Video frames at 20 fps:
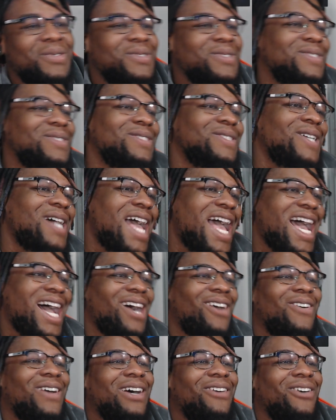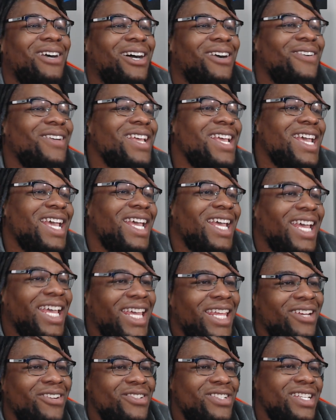Wow.
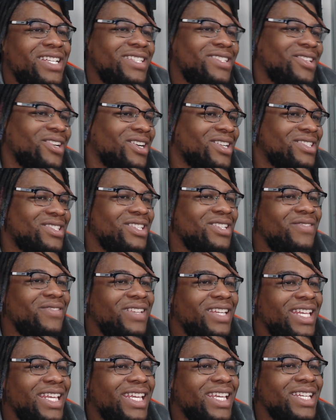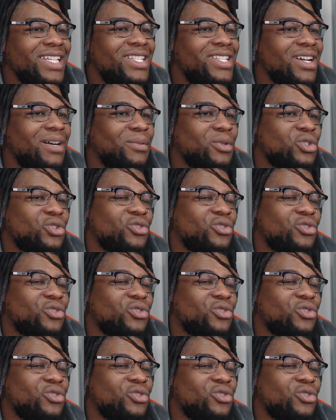Energy Exhaust, Unique Double